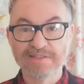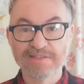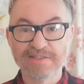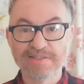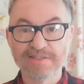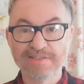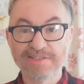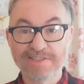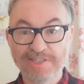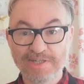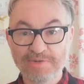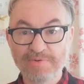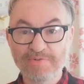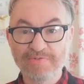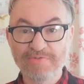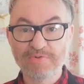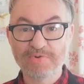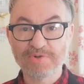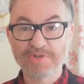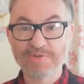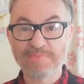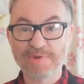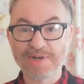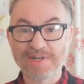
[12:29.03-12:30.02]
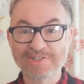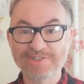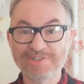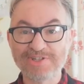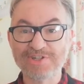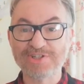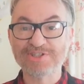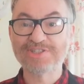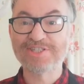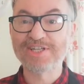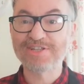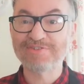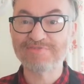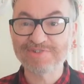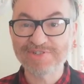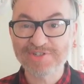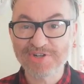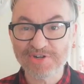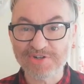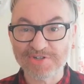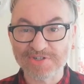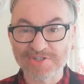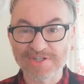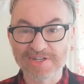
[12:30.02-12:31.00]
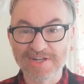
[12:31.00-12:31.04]
See you in 40 minutes and you'll see the
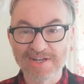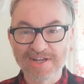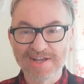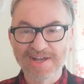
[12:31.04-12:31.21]
results.